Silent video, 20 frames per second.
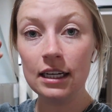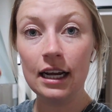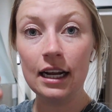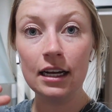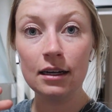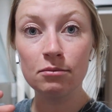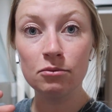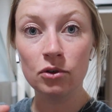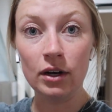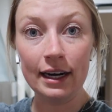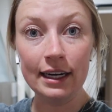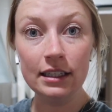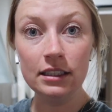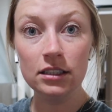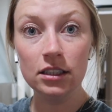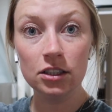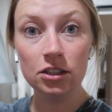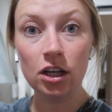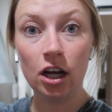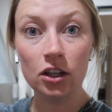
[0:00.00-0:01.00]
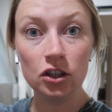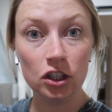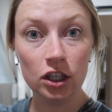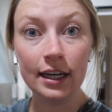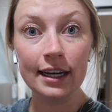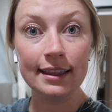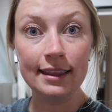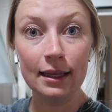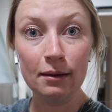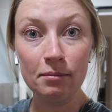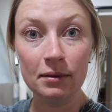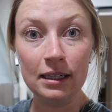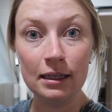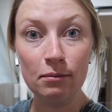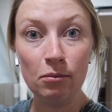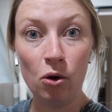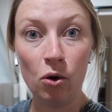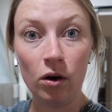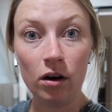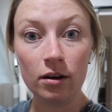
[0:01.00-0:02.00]
and I'm ready to not look at them
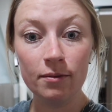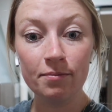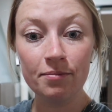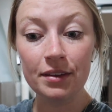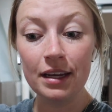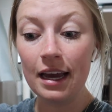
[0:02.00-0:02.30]
anymore.